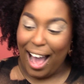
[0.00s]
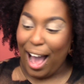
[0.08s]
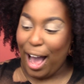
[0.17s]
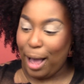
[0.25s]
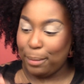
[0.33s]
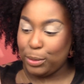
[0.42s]

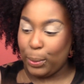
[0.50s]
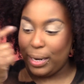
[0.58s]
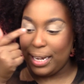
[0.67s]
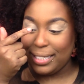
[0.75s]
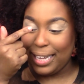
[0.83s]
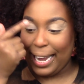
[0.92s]
So it
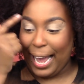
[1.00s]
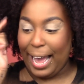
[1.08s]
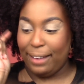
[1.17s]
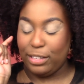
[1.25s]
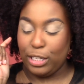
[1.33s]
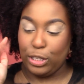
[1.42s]
looks like I
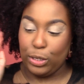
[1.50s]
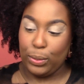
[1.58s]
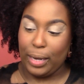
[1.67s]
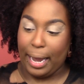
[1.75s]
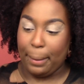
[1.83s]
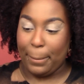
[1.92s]
have to
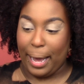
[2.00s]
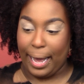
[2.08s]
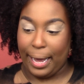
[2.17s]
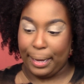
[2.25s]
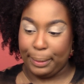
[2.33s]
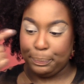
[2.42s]
do like
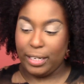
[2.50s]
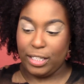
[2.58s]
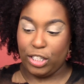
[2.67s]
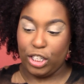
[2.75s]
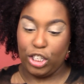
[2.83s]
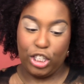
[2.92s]
my
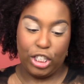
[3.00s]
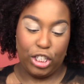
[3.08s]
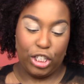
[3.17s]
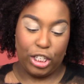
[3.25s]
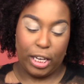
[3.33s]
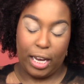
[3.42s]

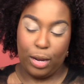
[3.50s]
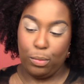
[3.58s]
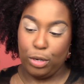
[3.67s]
transition shade,